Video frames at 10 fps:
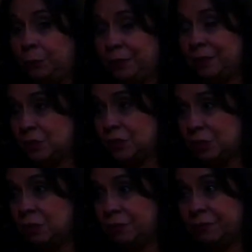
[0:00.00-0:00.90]
with the
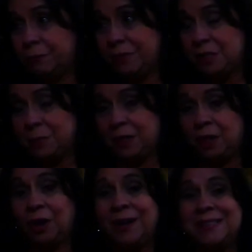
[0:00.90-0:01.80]
Association of
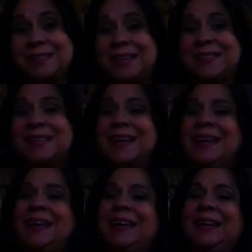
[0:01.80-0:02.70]
Hispanic Artists, that's
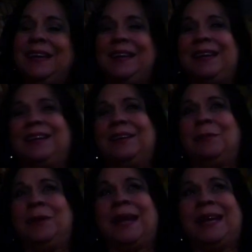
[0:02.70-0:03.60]

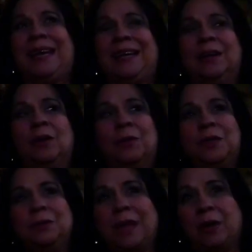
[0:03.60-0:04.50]
when I get going
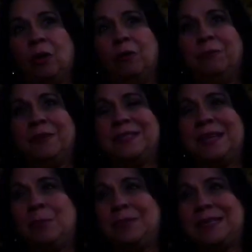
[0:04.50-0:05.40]
to that office,
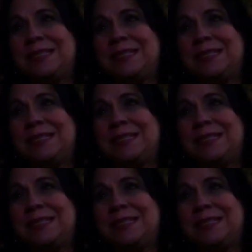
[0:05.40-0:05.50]
there was a